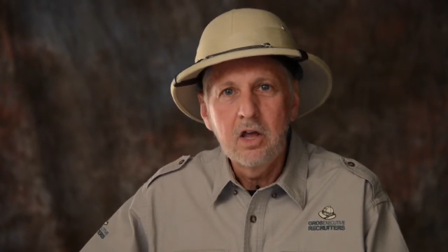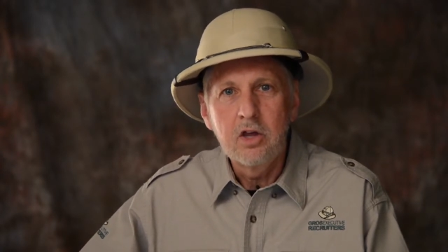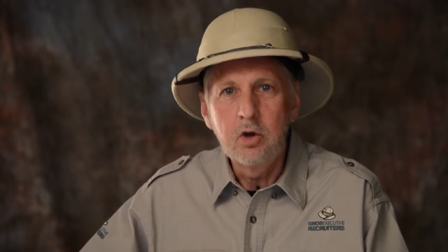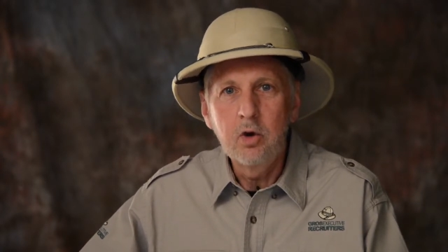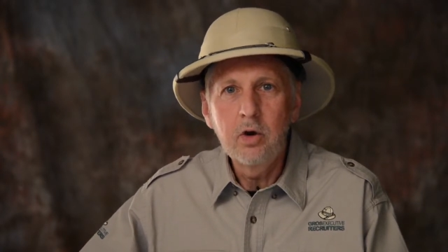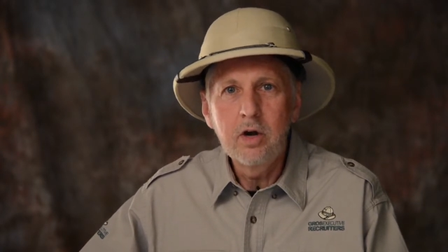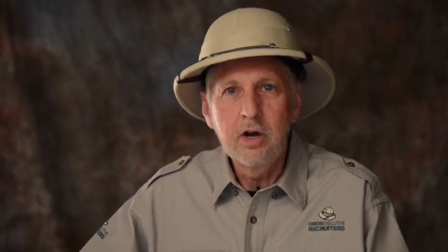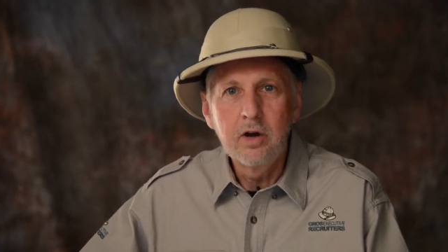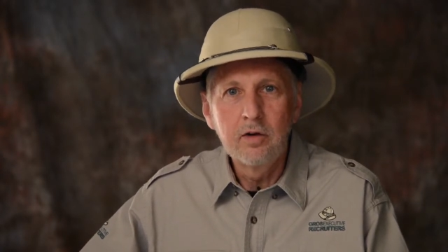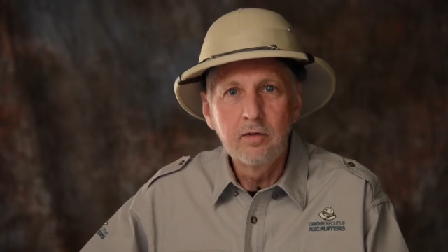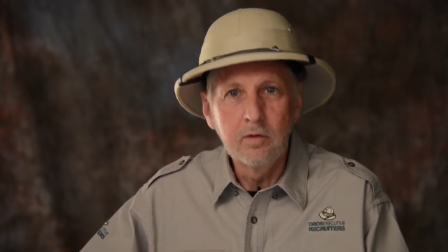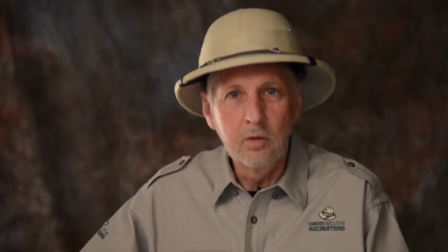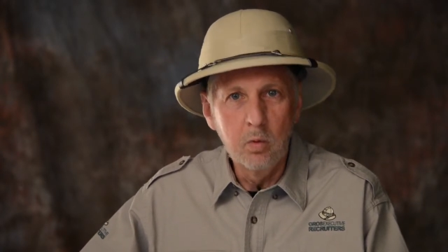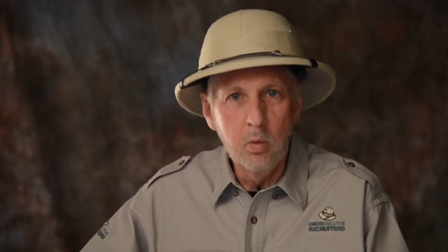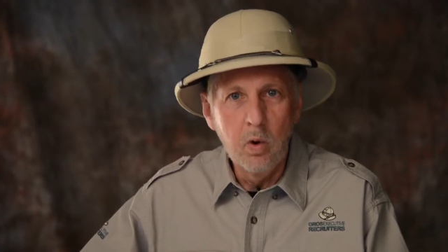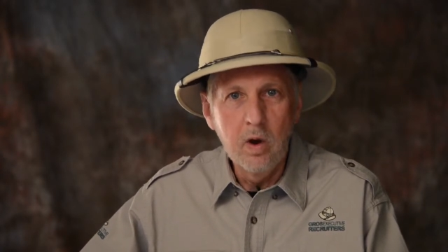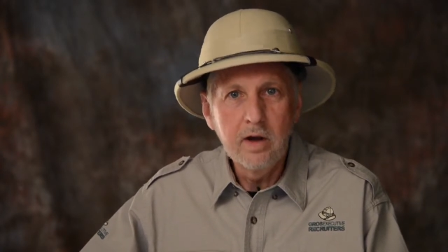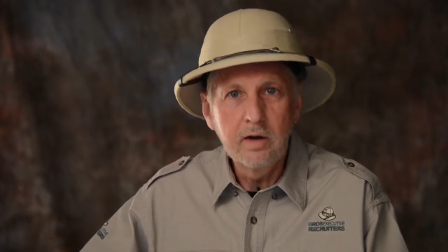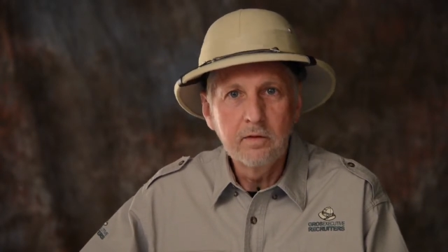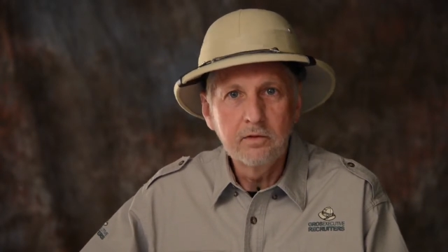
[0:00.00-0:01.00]
You're here for
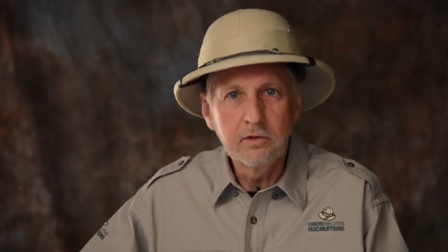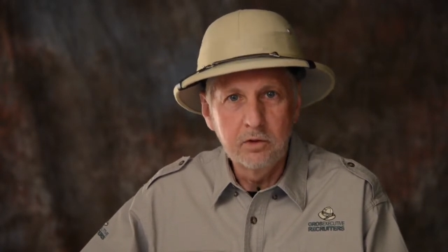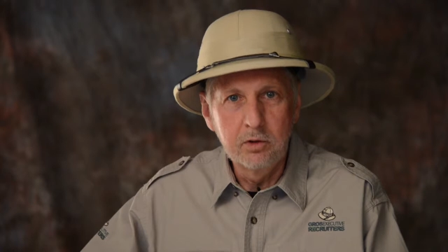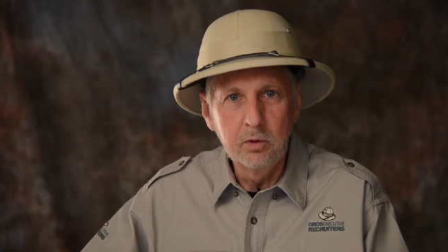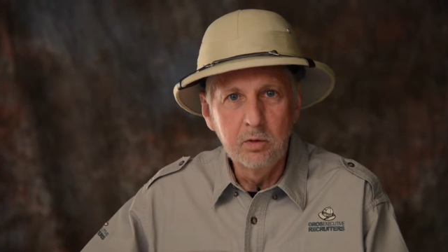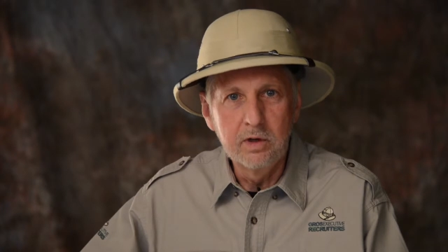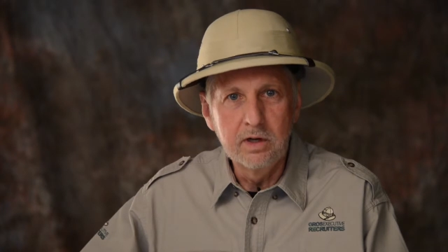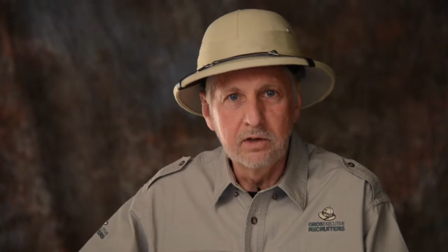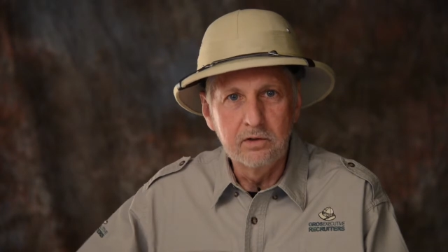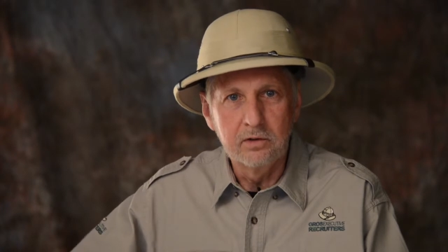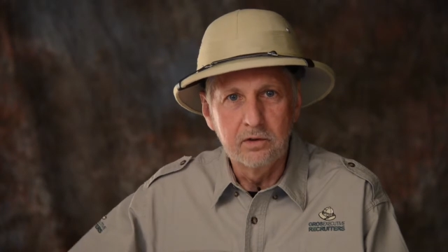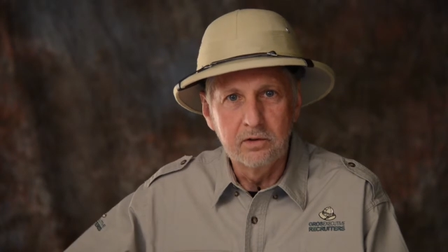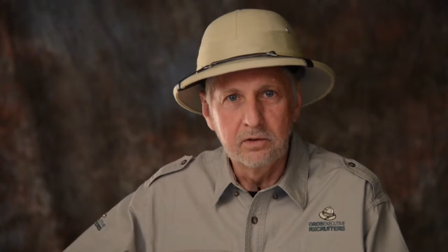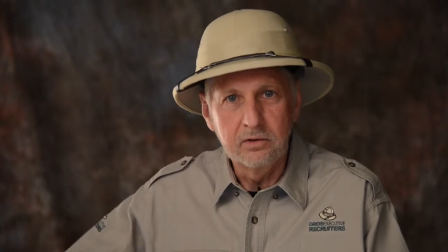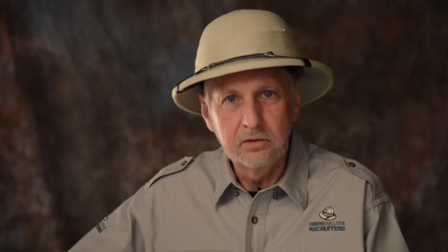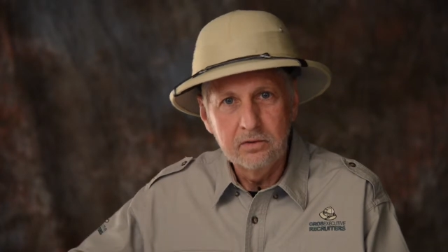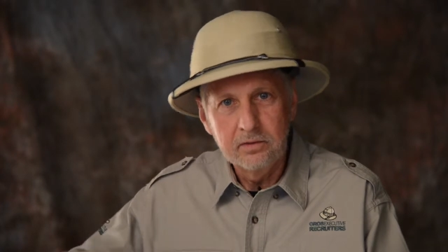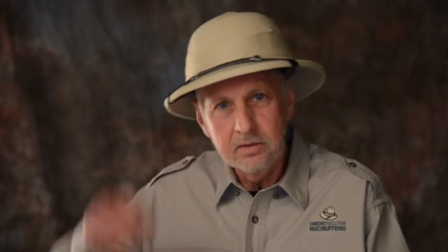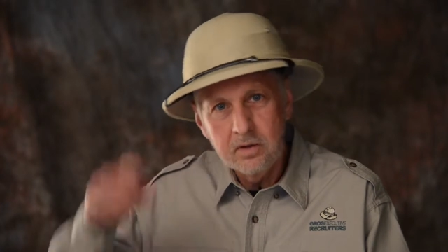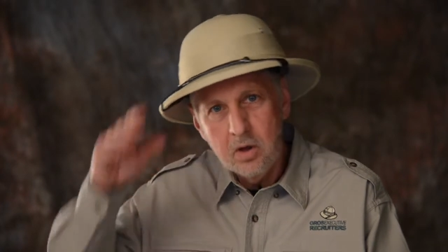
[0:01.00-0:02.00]
one of two
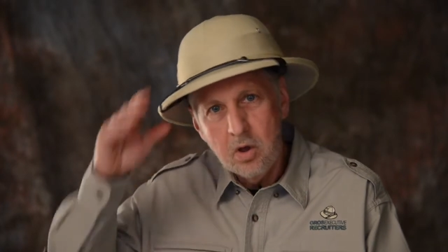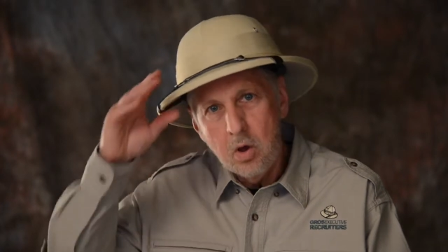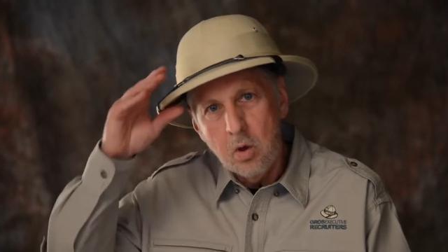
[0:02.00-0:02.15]
reasons.